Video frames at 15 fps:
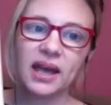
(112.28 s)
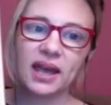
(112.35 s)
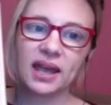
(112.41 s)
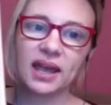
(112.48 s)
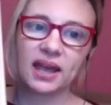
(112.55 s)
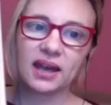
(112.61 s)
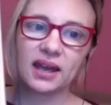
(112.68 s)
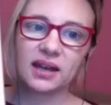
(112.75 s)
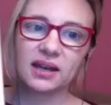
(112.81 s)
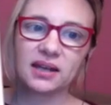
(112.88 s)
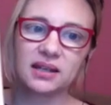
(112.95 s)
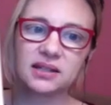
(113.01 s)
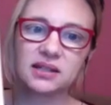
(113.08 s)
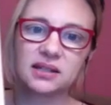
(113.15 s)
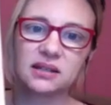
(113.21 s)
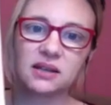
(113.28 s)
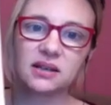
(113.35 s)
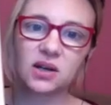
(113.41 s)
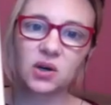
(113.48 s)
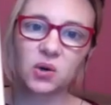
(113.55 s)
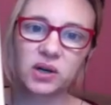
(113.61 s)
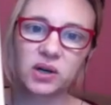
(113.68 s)
And
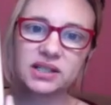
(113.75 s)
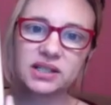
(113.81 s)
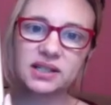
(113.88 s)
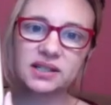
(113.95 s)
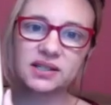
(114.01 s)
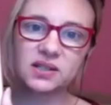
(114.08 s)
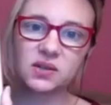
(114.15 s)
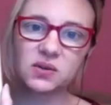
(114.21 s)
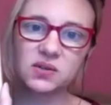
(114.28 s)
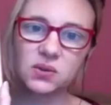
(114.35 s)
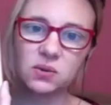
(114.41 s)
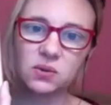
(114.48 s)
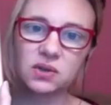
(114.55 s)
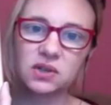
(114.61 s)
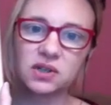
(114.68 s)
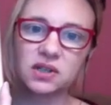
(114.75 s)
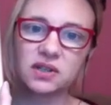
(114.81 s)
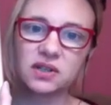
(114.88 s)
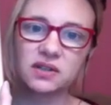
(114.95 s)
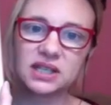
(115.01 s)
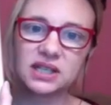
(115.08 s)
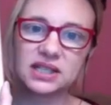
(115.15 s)
according to
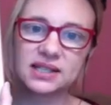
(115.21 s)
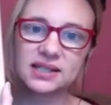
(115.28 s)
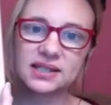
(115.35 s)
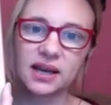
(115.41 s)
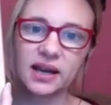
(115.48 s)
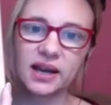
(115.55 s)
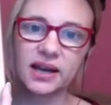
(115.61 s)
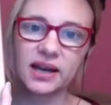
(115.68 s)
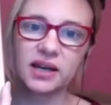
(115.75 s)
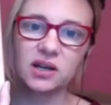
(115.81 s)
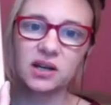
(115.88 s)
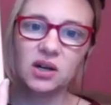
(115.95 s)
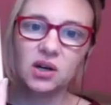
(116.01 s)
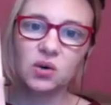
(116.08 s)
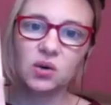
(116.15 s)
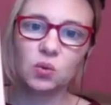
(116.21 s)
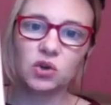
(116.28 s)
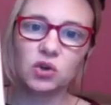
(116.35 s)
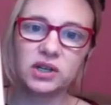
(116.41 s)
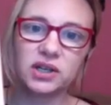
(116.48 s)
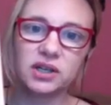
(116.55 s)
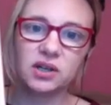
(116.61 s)
Saussure, this sign
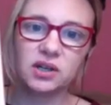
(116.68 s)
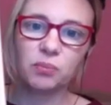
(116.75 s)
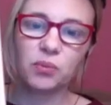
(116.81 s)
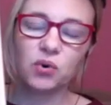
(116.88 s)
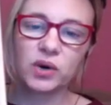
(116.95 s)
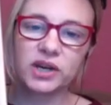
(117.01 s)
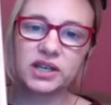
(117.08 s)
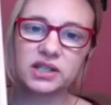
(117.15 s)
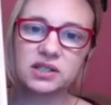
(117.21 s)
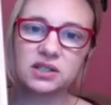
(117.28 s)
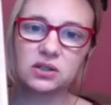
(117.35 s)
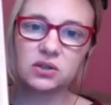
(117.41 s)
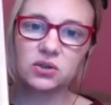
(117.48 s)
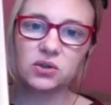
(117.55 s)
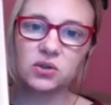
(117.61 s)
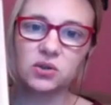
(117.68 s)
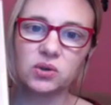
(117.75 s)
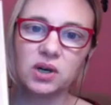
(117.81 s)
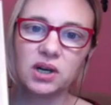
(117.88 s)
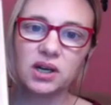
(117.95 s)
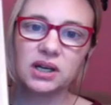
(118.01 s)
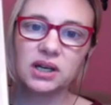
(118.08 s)
would point to,
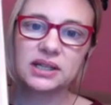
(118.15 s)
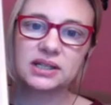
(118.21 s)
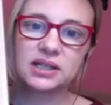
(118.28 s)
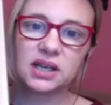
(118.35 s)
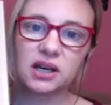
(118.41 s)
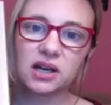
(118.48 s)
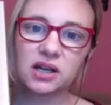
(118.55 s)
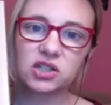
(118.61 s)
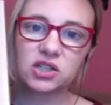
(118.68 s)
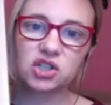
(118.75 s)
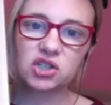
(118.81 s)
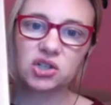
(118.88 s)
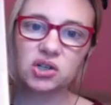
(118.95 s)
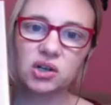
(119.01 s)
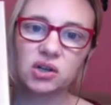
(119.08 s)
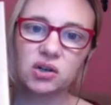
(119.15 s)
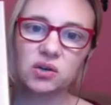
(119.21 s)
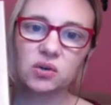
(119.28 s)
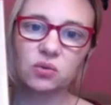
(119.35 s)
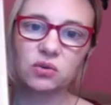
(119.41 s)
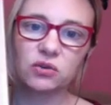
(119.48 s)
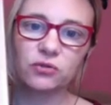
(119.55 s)
touch,
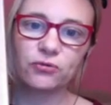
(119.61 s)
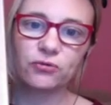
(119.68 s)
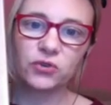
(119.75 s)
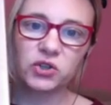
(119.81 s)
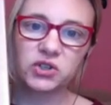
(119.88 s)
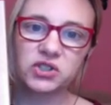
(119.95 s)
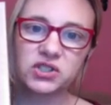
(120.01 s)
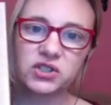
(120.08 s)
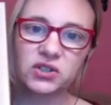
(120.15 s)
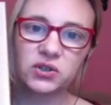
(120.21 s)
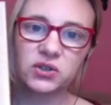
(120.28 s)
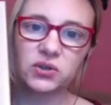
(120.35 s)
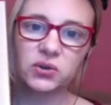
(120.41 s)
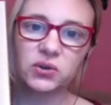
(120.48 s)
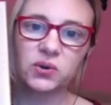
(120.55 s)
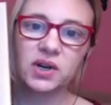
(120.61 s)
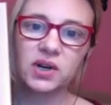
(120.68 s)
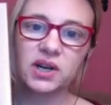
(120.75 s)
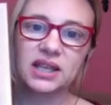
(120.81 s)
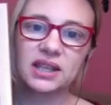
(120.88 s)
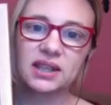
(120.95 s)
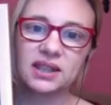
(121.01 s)
refer to
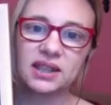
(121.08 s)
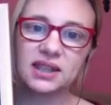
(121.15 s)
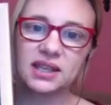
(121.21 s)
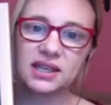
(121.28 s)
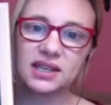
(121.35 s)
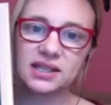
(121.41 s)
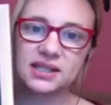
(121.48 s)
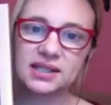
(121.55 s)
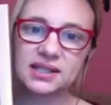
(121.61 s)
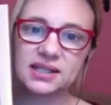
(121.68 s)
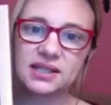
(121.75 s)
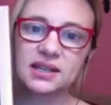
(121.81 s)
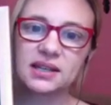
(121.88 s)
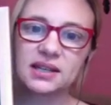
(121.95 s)
this